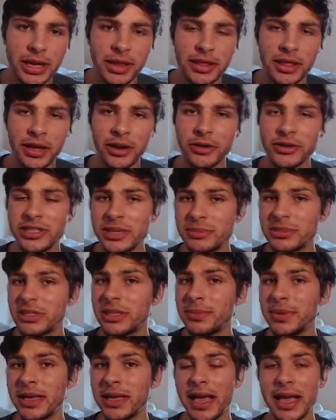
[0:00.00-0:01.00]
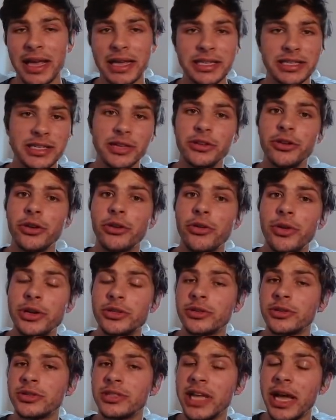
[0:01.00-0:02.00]
There seems to be a steal your
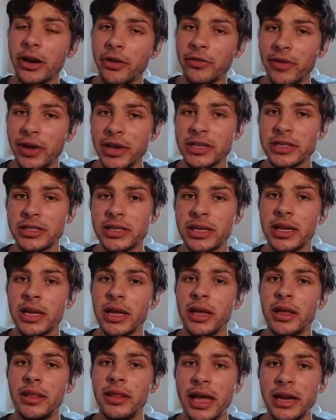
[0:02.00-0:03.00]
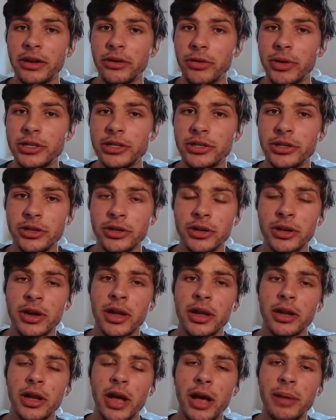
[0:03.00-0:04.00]
creature, sacrifice that creature
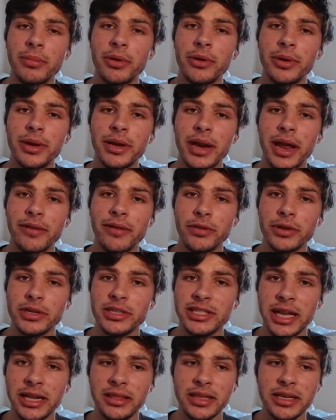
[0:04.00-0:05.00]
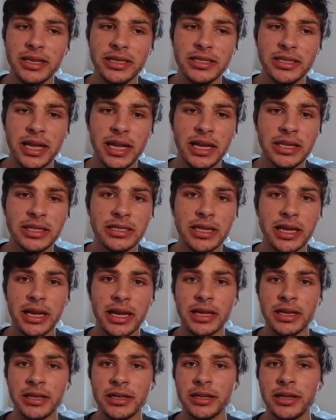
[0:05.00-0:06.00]
combo in every set these days,
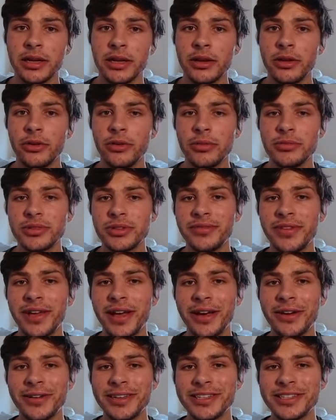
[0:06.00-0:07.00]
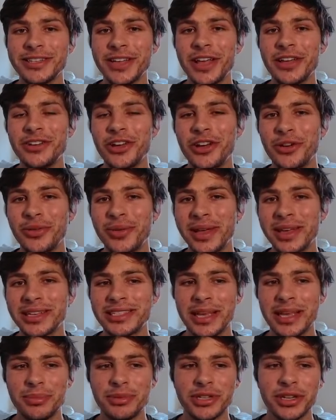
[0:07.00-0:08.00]
and Crimson Vow is no
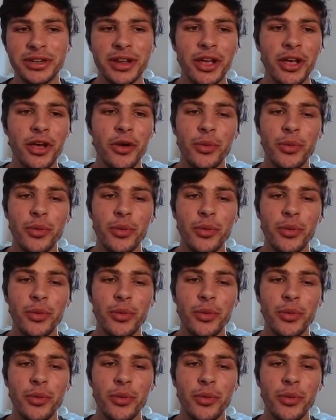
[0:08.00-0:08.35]
exception.